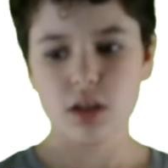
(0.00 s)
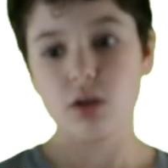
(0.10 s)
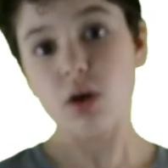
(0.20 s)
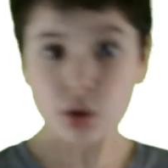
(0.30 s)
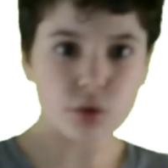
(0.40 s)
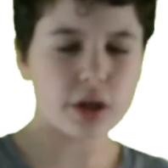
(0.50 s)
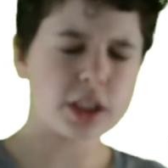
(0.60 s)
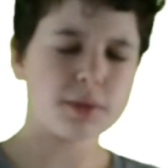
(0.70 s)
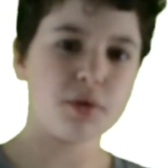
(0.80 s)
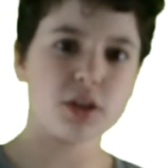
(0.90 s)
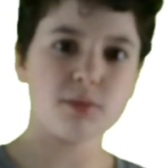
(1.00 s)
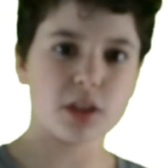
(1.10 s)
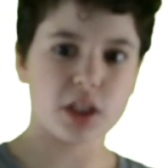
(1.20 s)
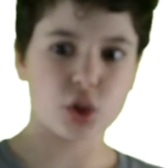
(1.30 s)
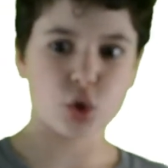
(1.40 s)
There are other antiprisms
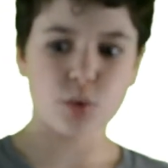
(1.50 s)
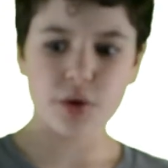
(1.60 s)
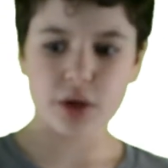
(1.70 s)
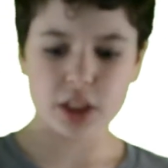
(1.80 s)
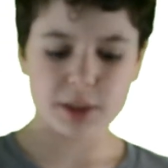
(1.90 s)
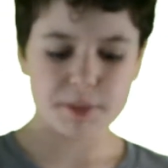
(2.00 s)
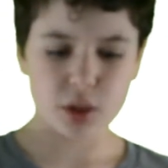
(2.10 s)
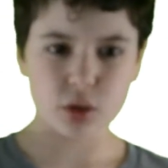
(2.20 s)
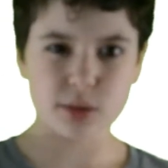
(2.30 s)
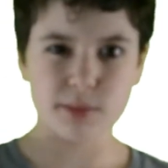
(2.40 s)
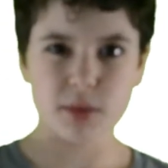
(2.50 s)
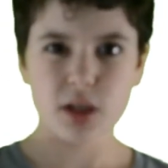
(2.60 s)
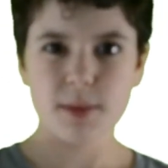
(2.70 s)
like the square antiprism,